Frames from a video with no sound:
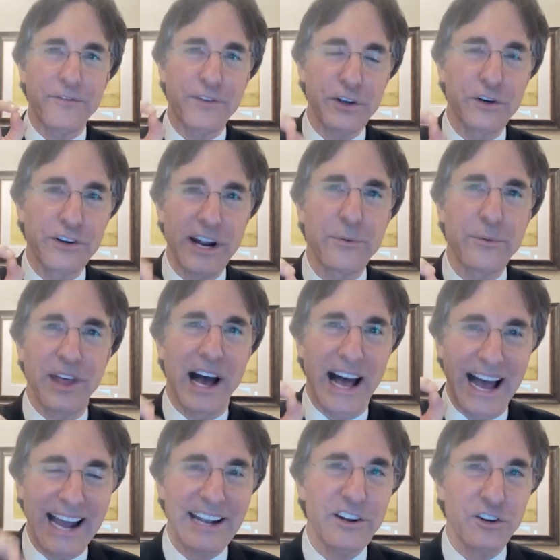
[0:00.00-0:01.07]
and fill your day with the
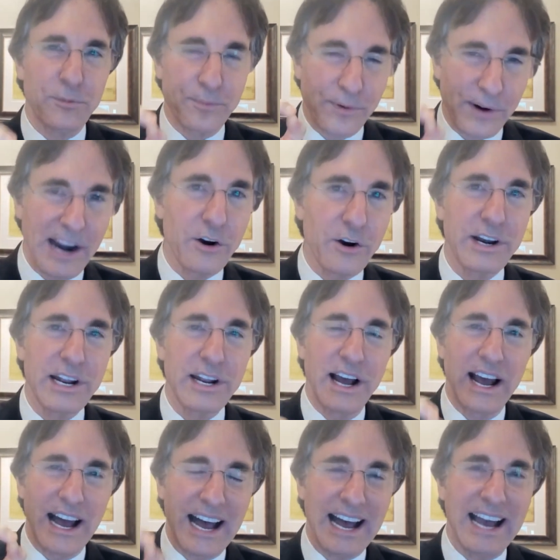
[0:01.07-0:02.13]
highest priority,